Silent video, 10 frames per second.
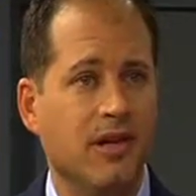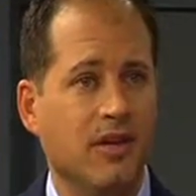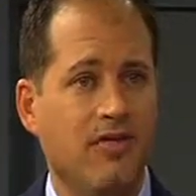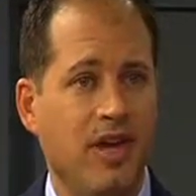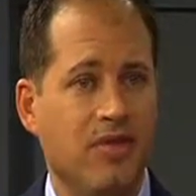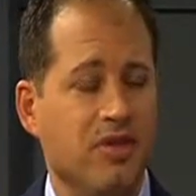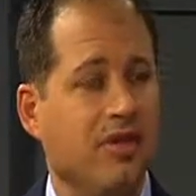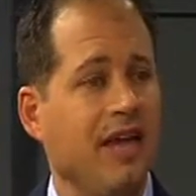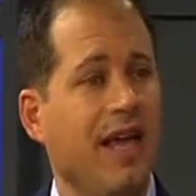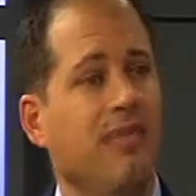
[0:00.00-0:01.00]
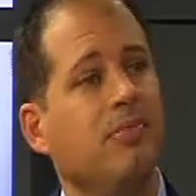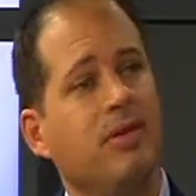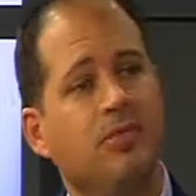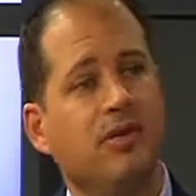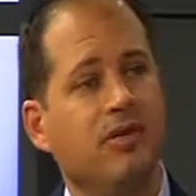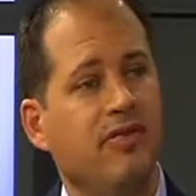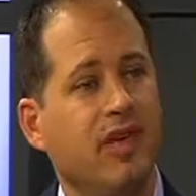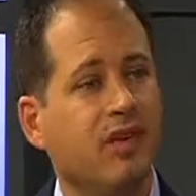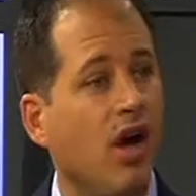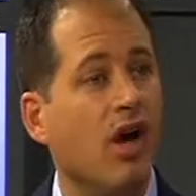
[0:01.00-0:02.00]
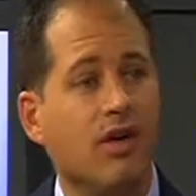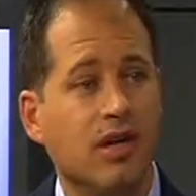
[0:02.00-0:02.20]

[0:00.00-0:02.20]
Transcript: Let's face it, today people are living longer